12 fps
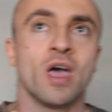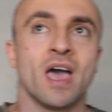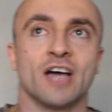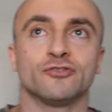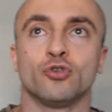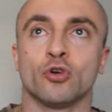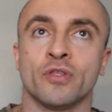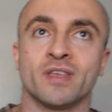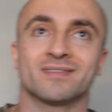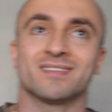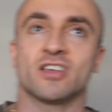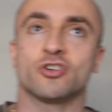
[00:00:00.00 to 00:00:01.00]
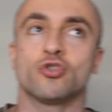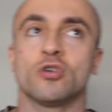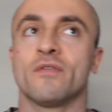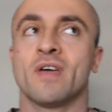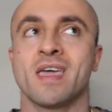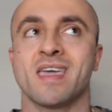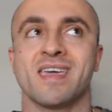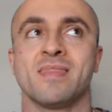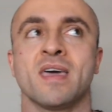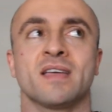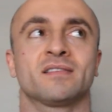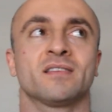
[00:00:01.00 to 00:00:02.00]
as good on this as I should have, and
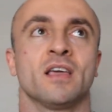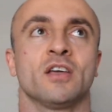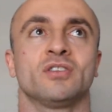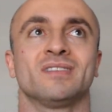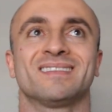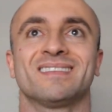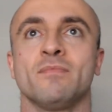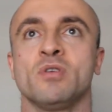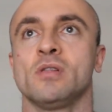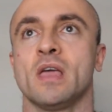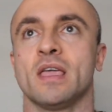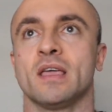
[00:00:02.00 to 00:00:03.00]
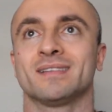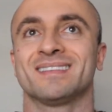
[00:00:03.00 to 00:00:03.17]
that's to simulate